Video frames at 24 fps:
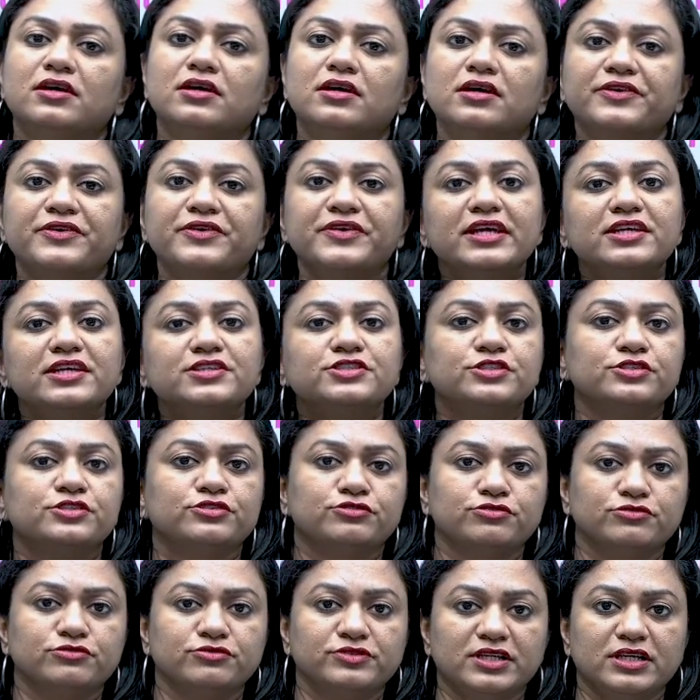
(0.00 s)
created
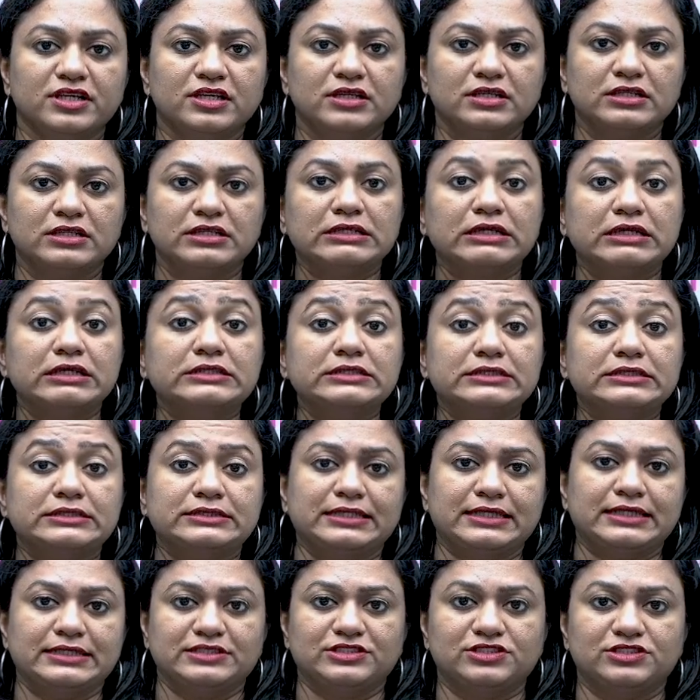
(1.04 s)
through the
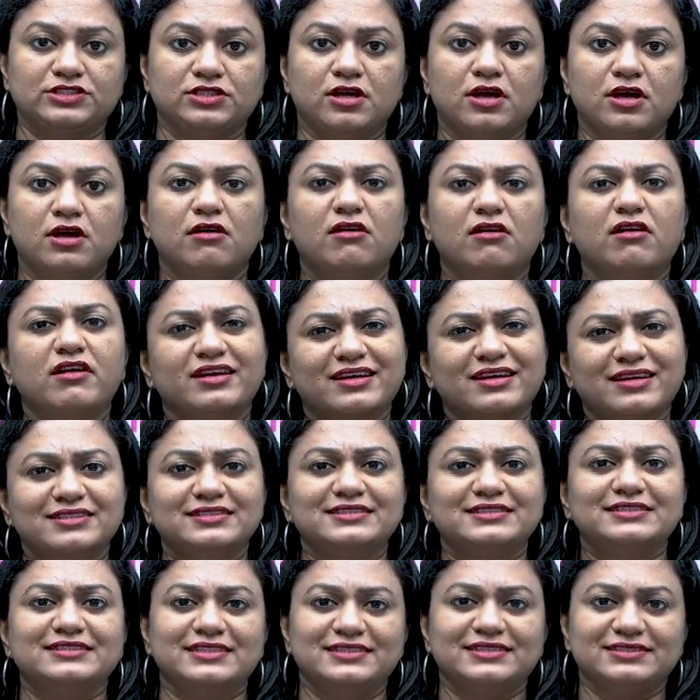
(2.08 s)
consent or
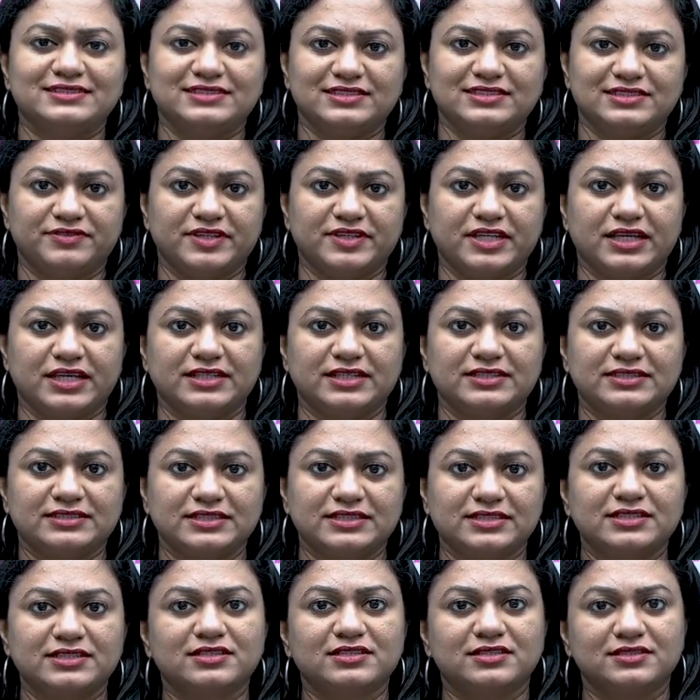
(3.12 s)
consensus, we can say,
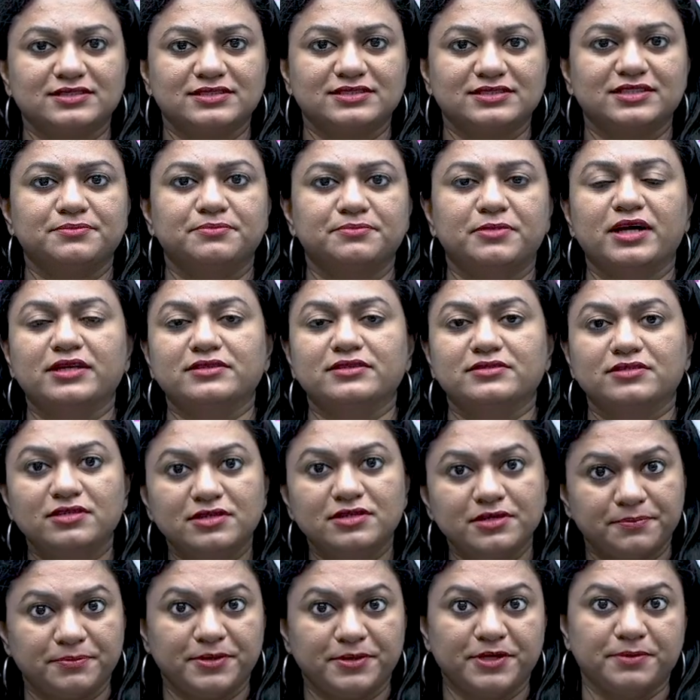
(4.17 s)
the consent by the
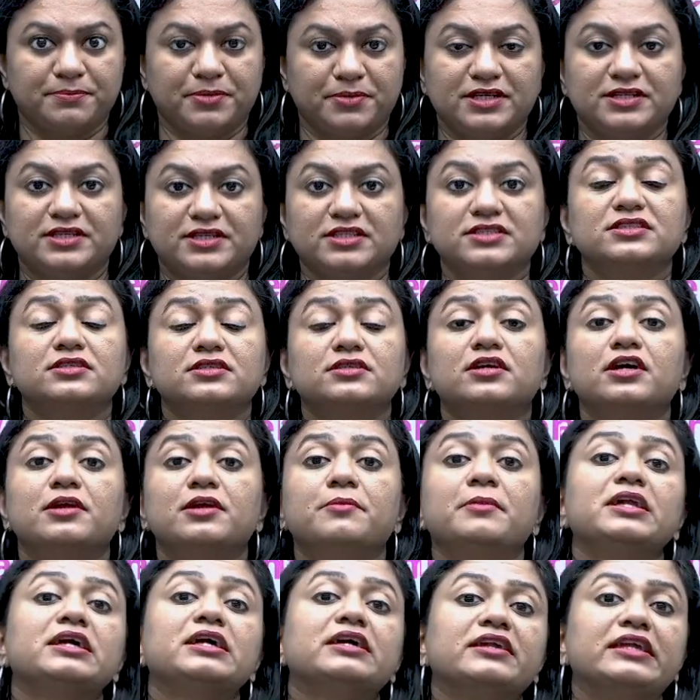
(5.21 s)
people. It is a
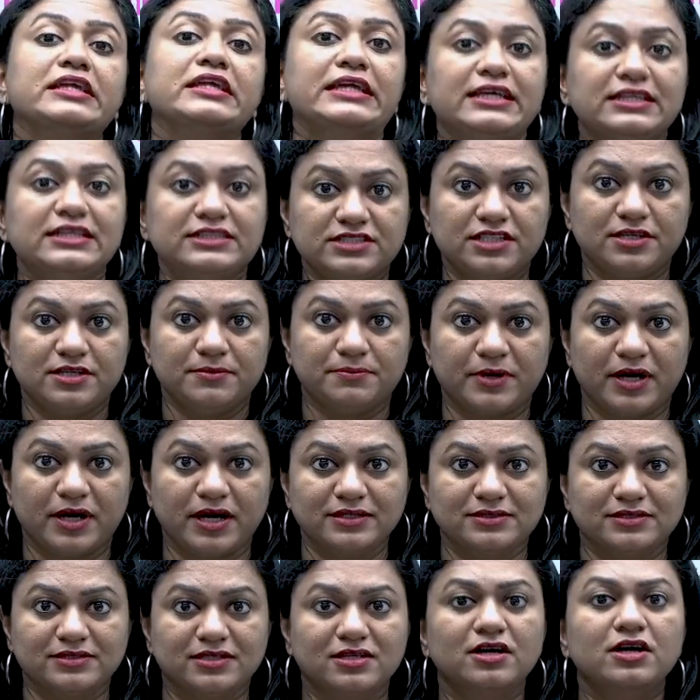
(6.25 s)
government created by
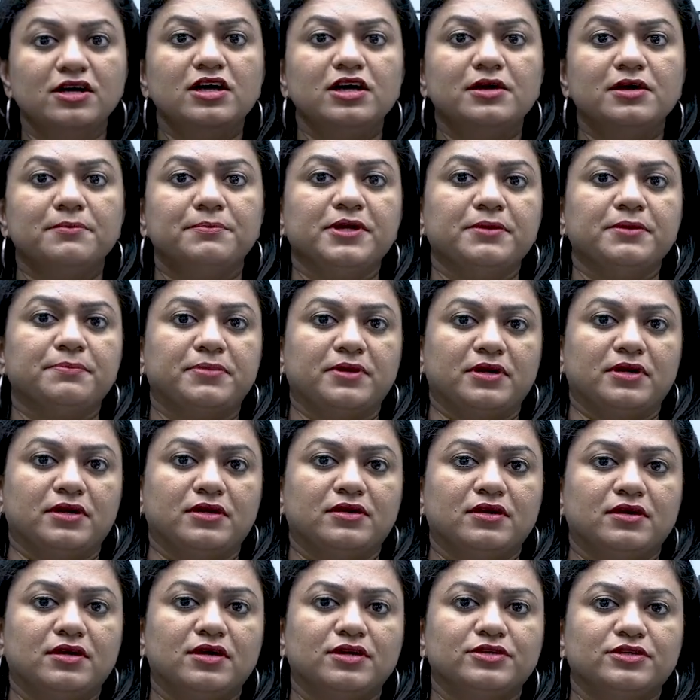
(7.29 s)
the people.
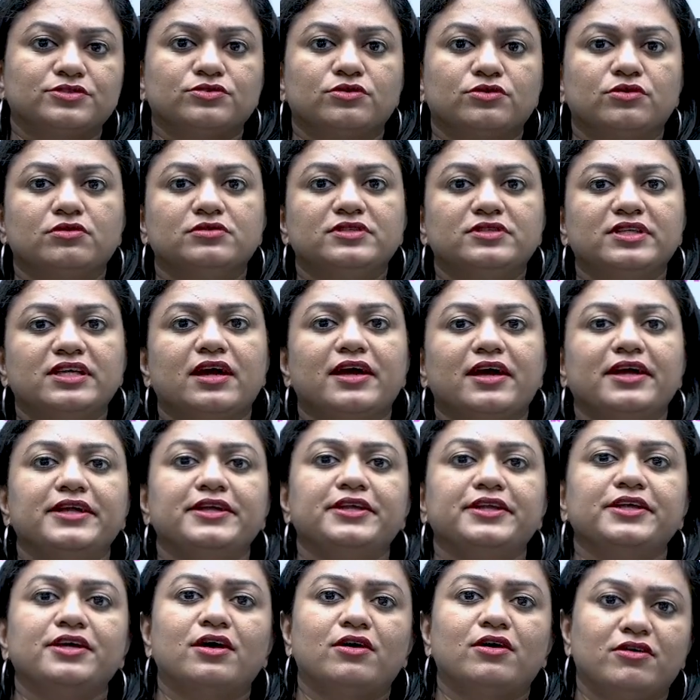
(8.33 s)
So the
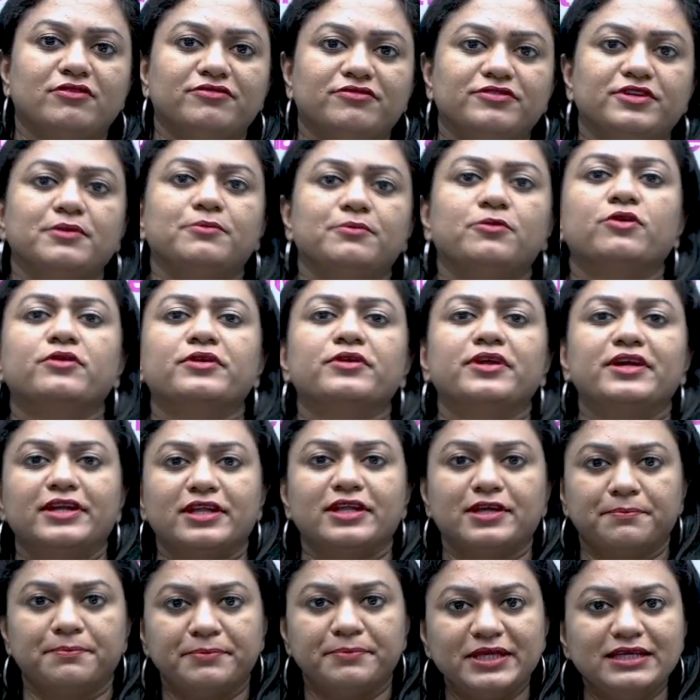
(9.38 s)
idea of
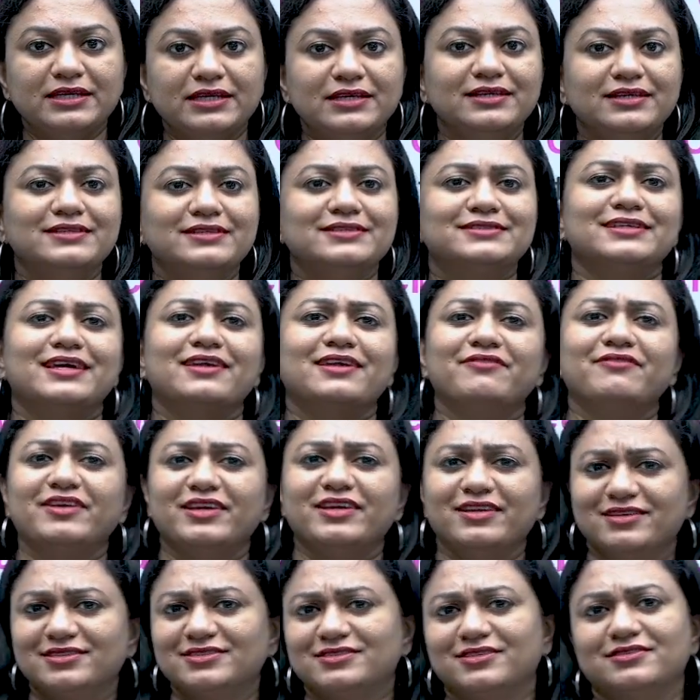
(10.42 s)
democratic peace and
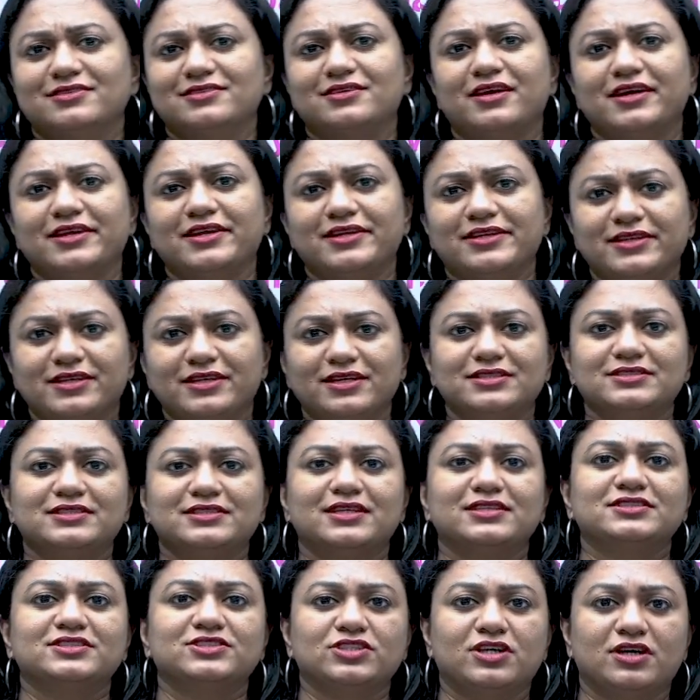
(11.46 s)
various other ideas
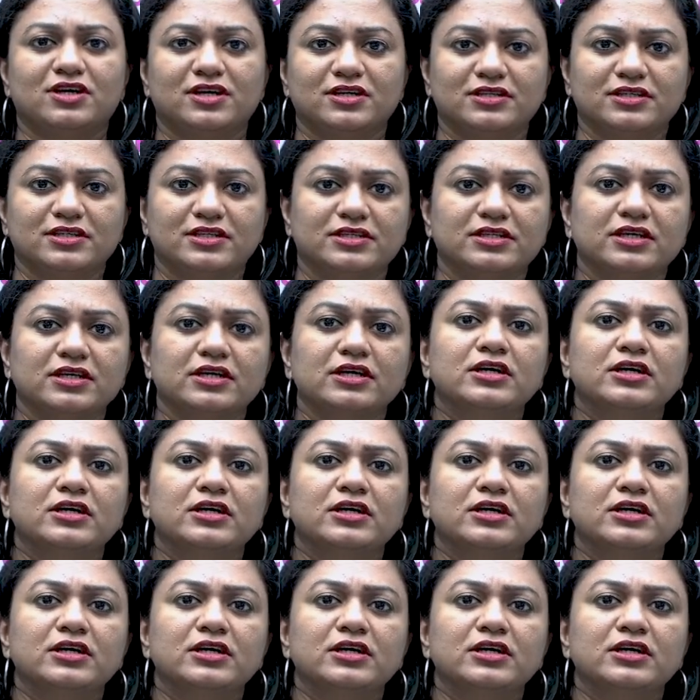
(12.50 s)
that started